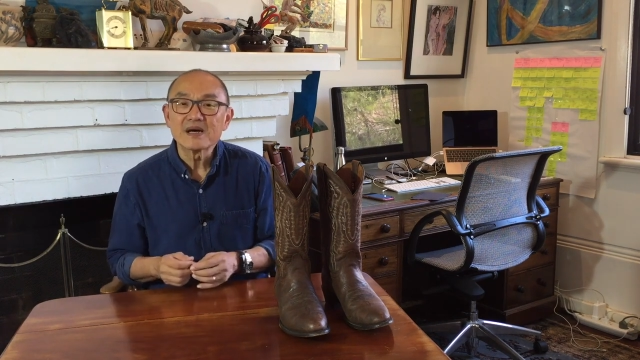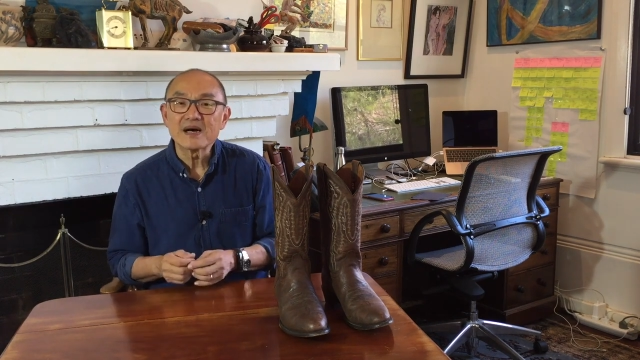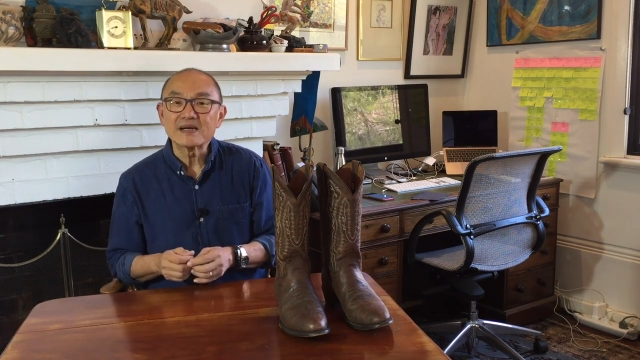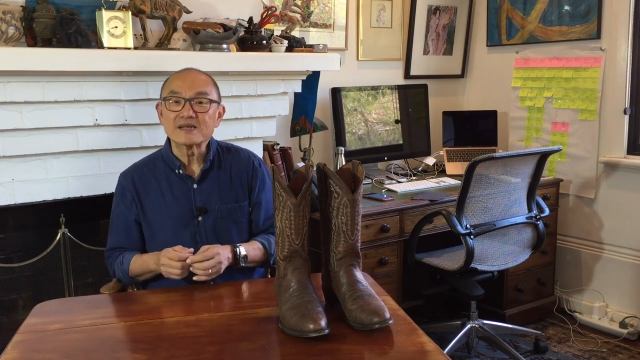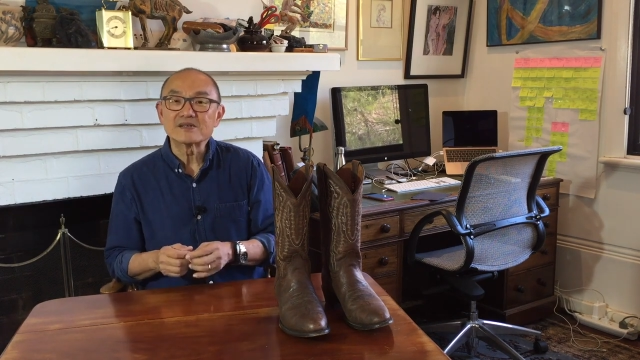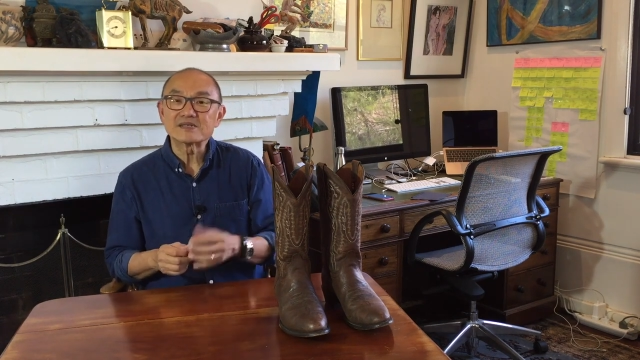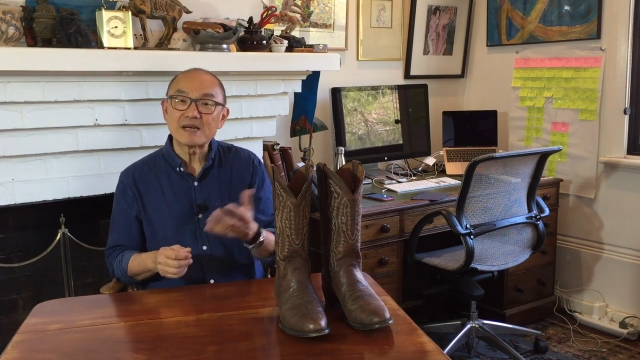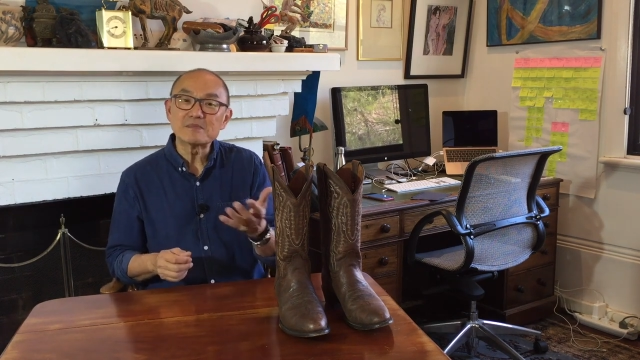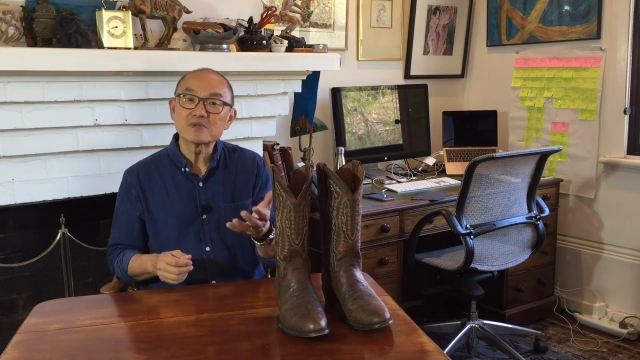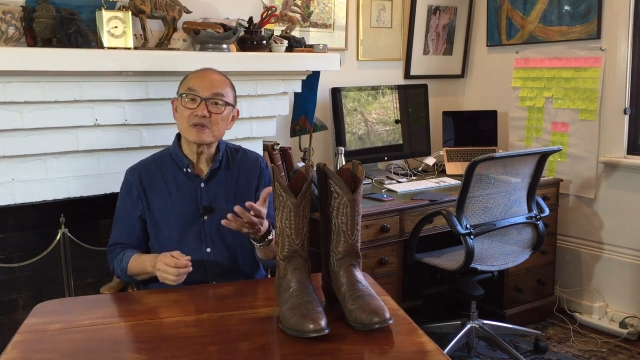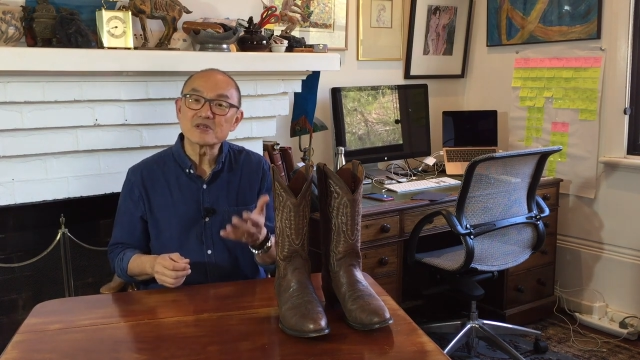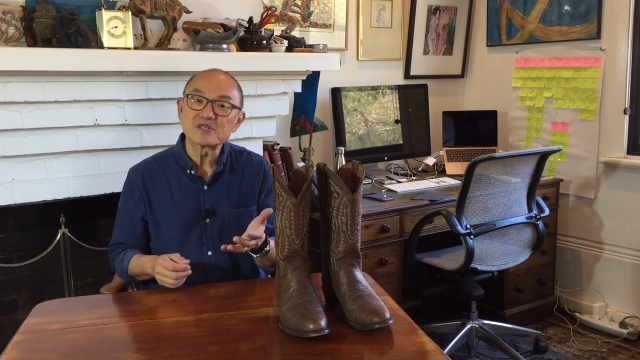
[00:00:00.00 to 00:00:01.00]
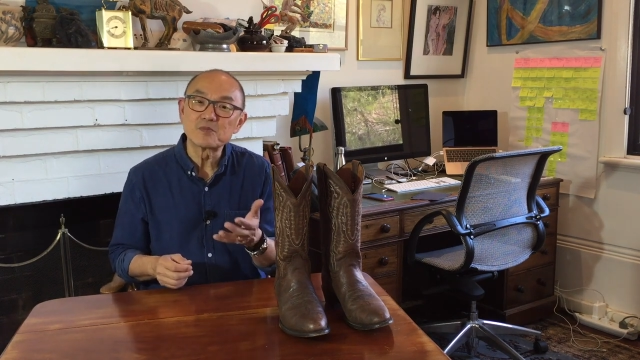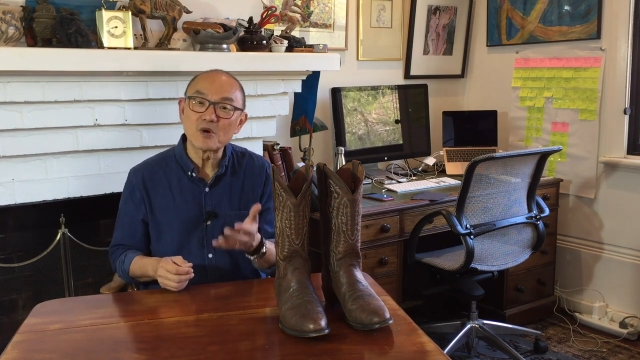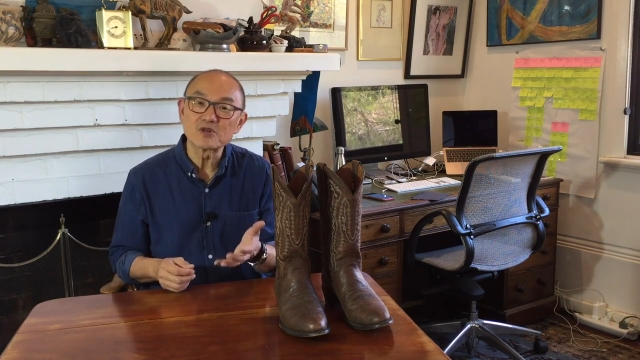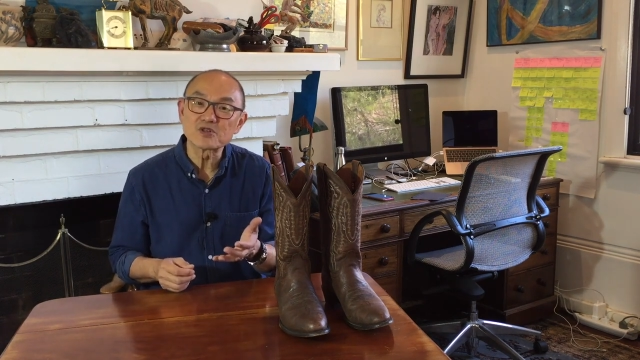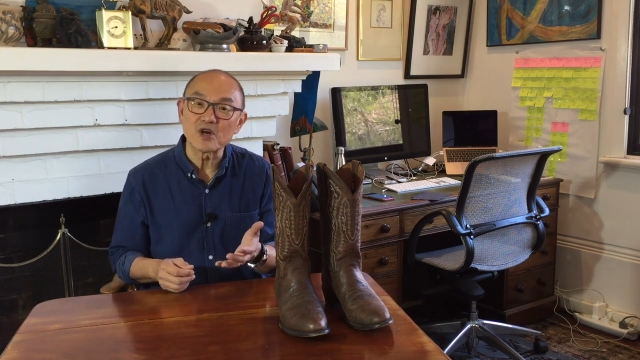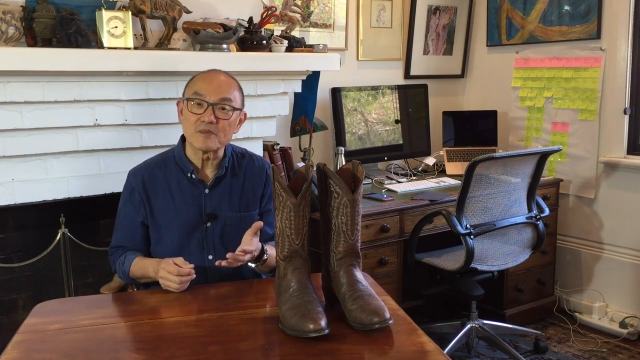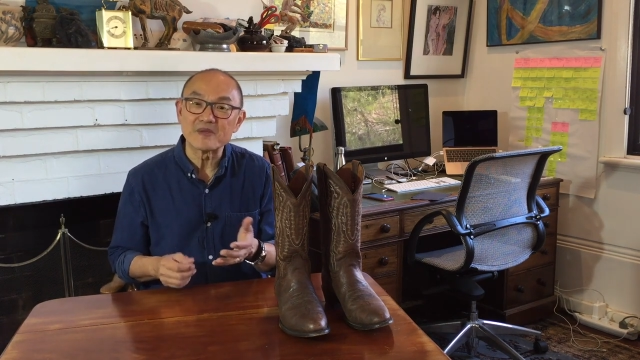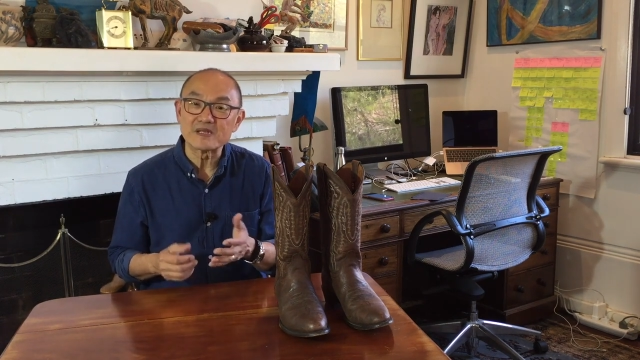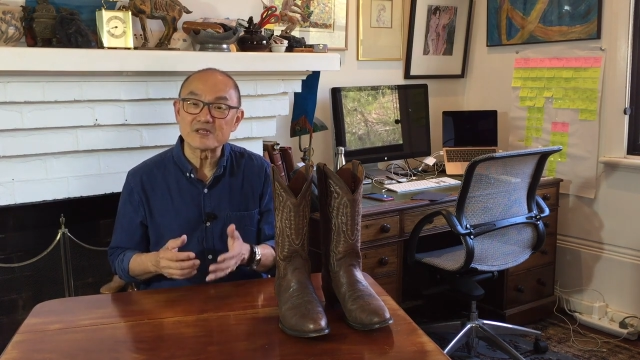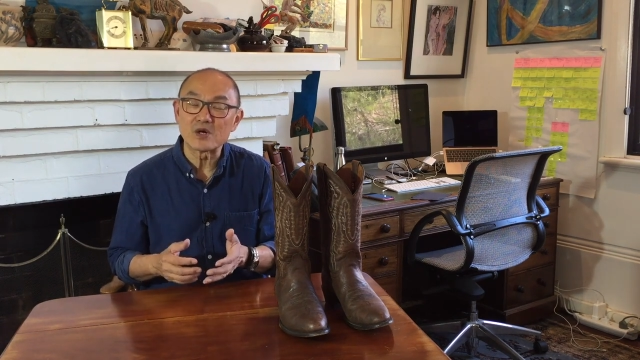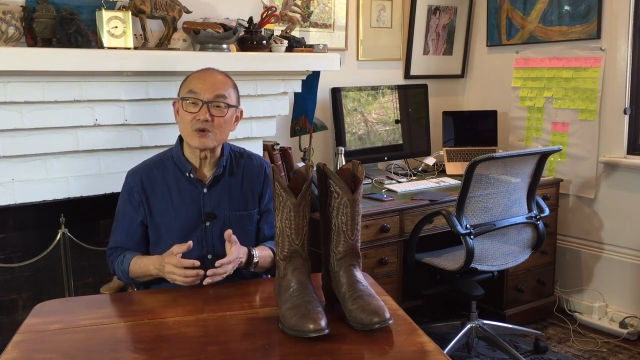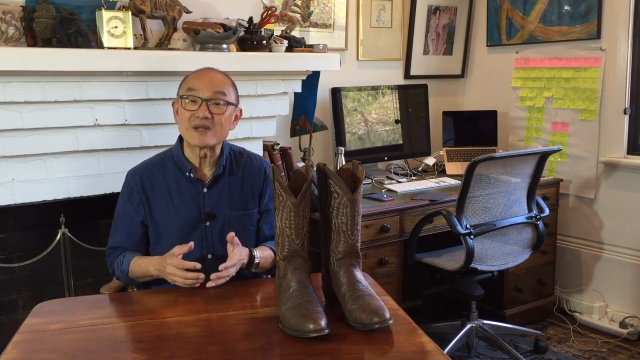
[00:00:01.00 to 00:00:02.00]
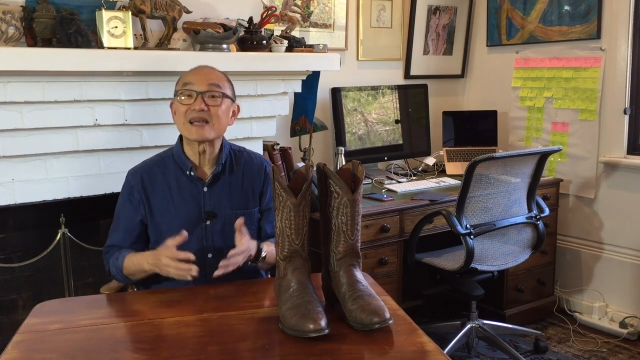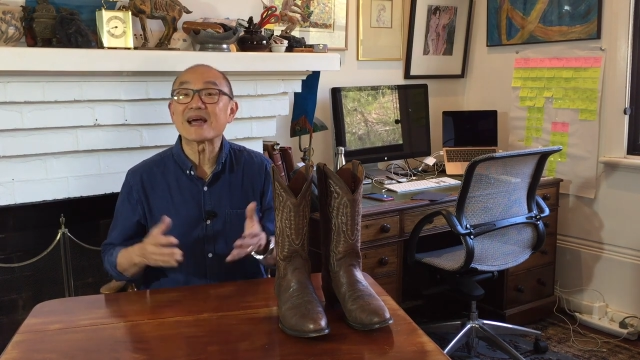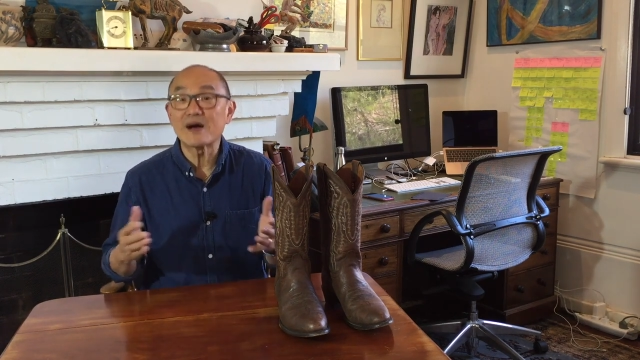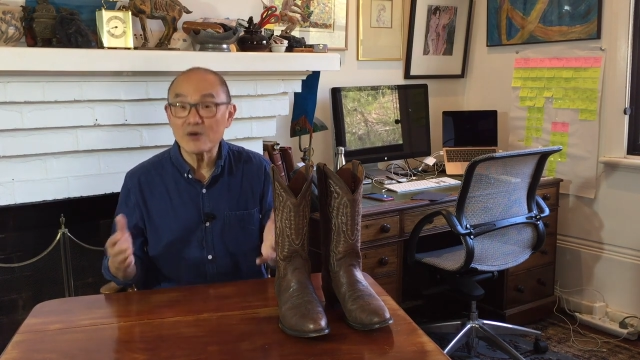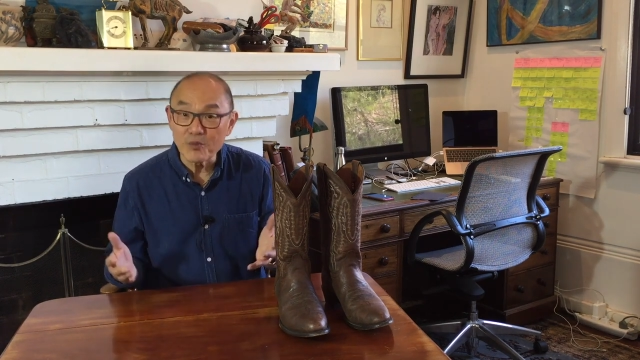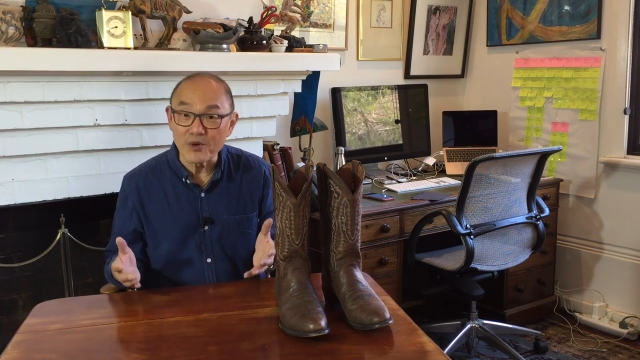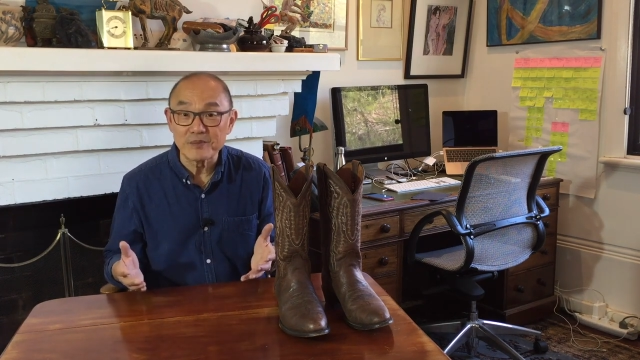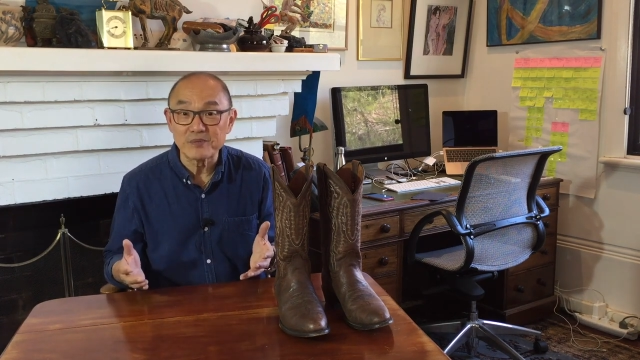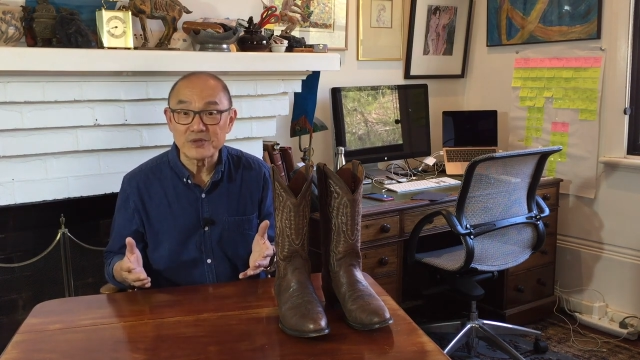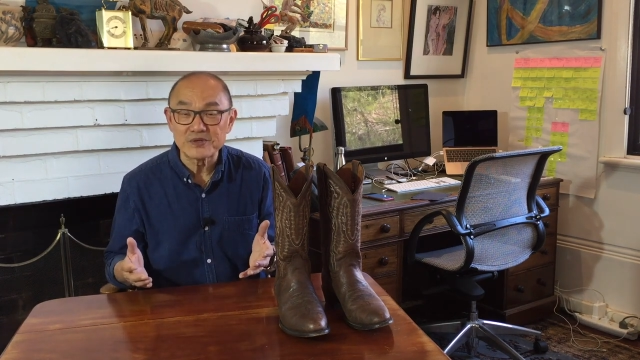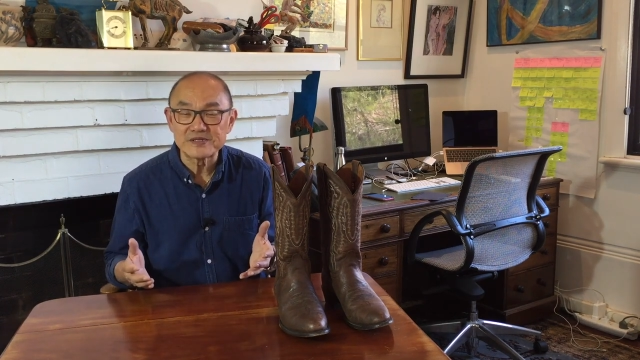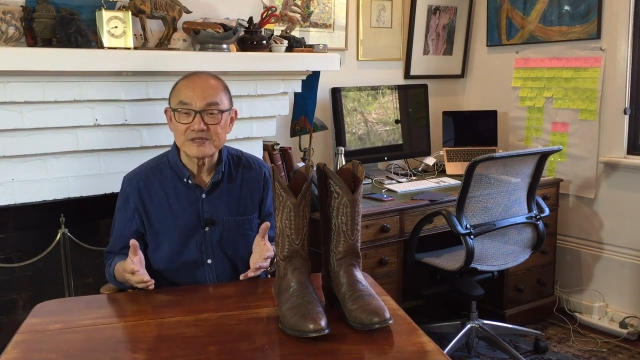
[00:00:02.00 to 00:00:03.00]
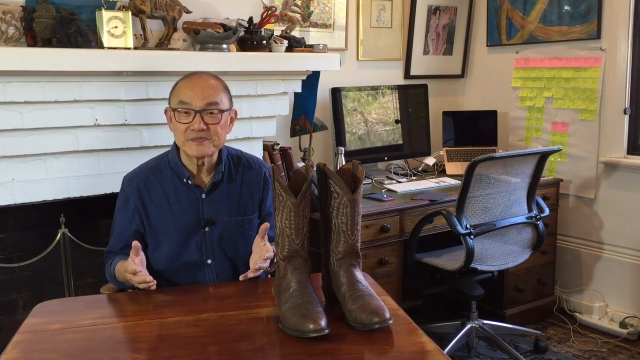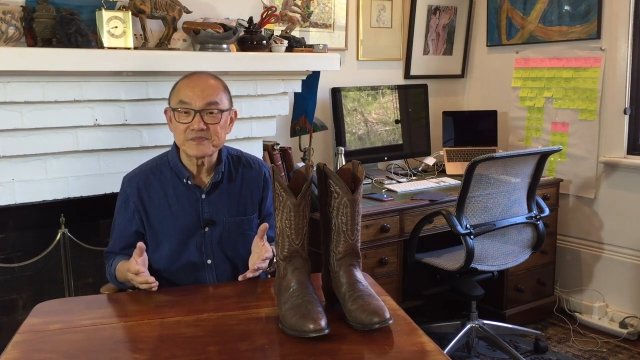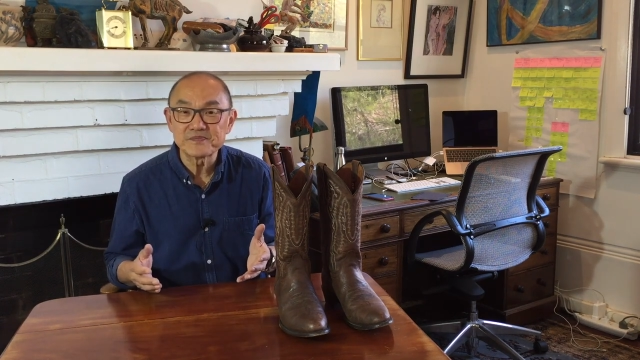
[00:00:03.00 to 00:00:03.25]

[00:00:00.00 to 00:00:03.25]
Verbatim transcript: I stumbled on a small shop that sold cowboy boots.